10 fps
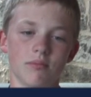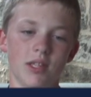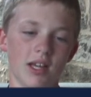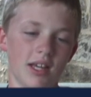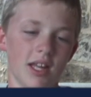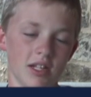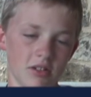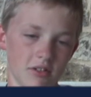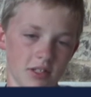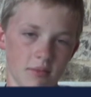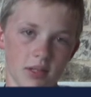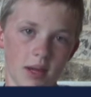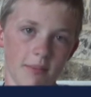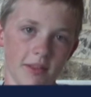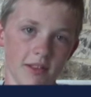get cancer
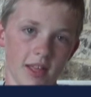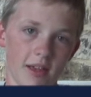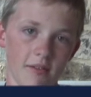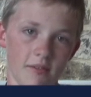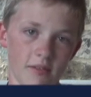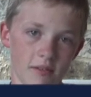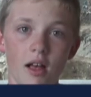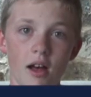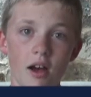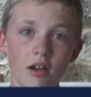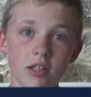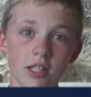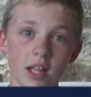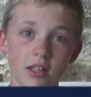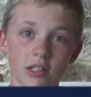sometime in their life. Our
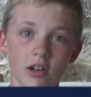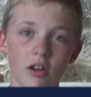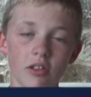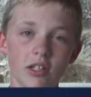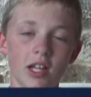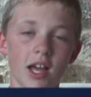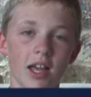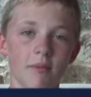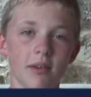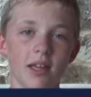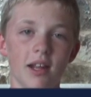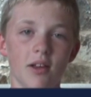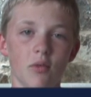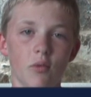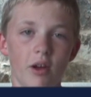cells are all the time
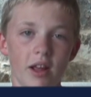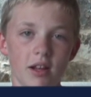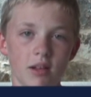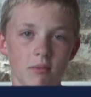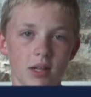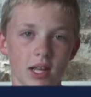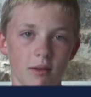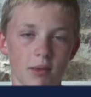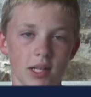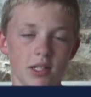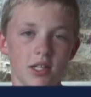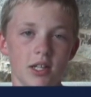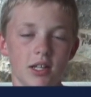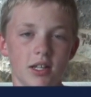getting random damage.